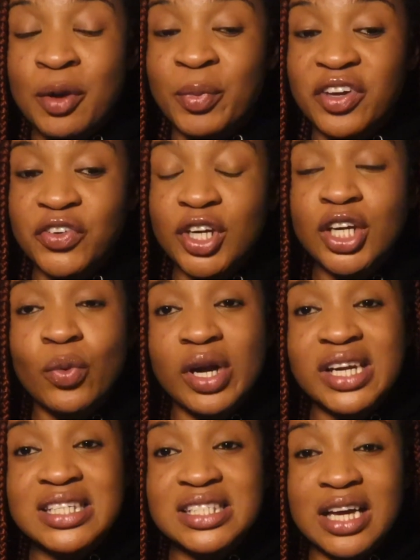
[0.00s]
But if you're gonna
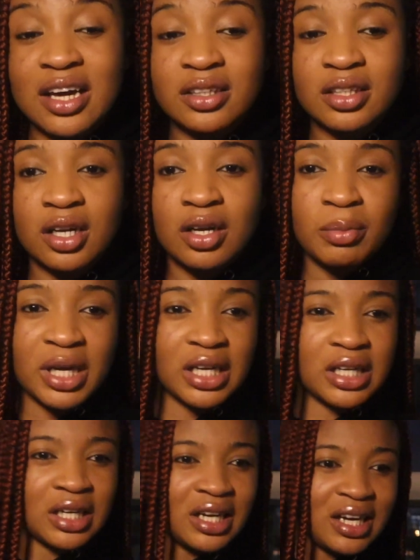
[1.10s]
work in South, oh my
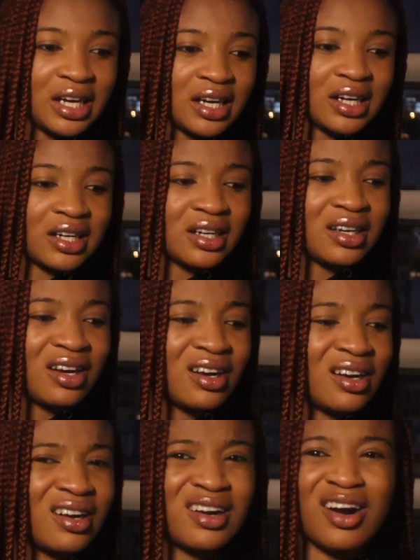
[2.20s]
God,
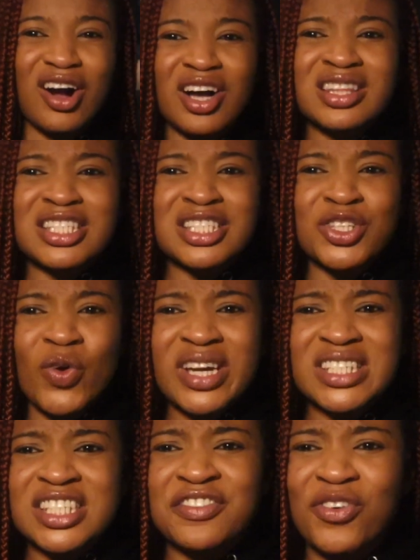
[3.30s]
all this
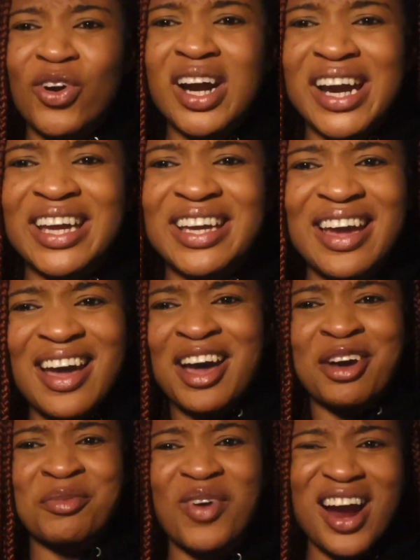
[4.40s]
noise is 4
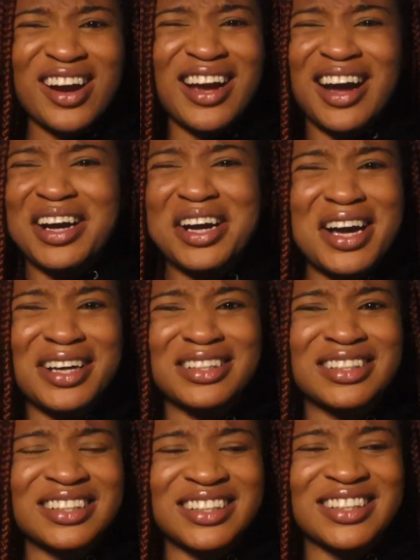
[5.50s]
a.m. Why are y'all up?